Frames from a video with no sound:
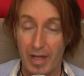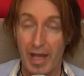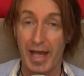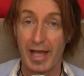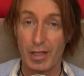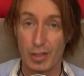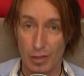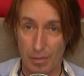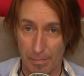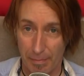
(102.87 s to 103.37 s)

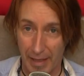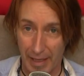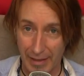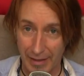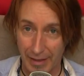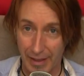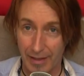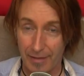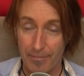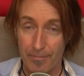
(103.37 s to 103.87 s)

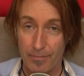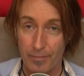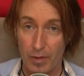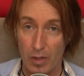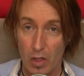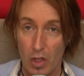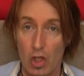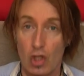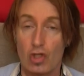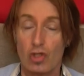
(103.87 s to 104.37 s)
España.
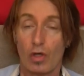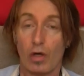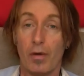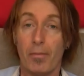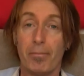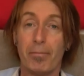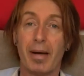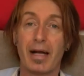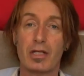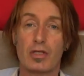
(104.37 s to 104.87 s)
So
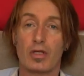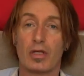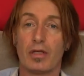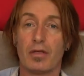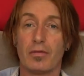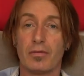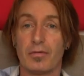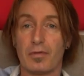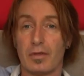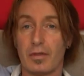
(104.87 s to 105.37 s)

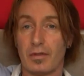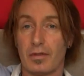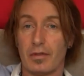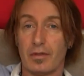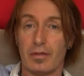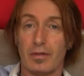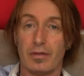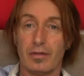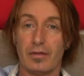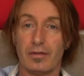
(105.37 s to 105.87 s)
imagine
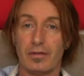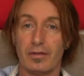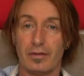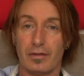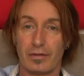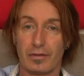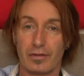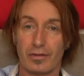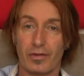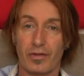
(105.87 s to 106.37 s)

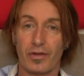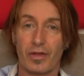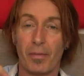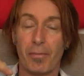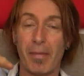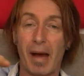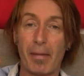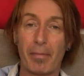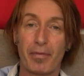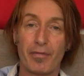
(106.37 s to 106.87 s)
the
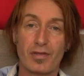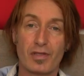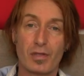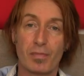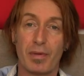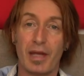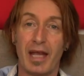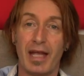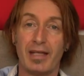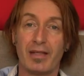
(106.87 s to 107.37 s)
map of
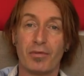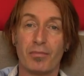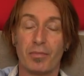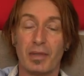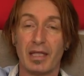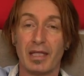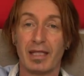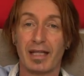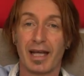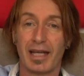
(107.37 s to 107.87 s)
Spain
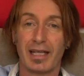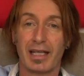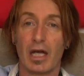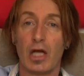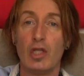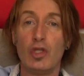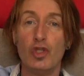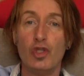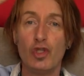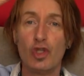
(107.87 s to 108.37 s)
being like
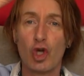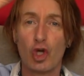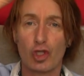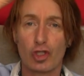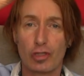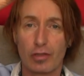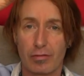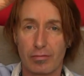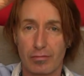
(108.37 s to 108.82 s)
a nut.